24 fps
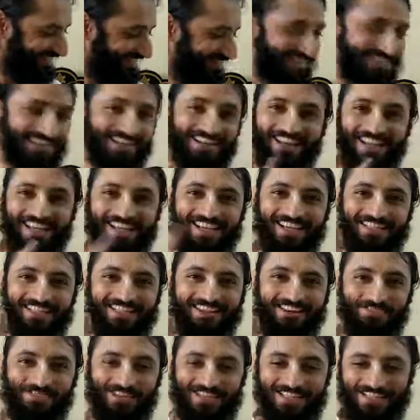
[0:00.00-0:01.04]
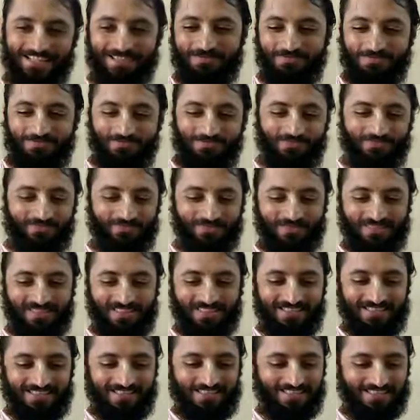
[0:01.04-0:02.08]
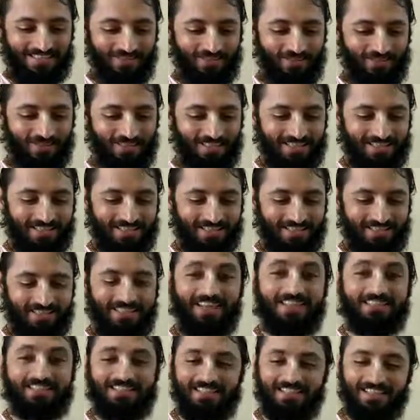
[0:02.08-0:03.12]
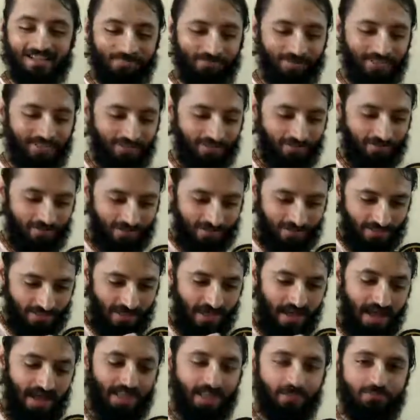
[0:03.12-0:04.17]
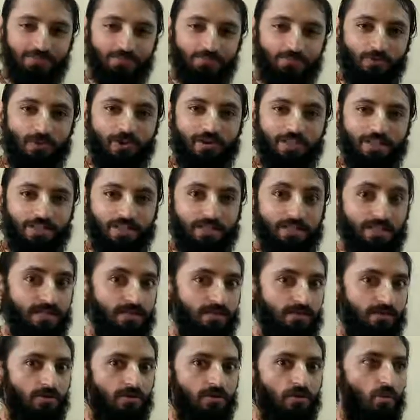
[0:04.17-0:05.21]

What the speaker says: It is unlike otherwise. So, that's incomplete. Kaya means body.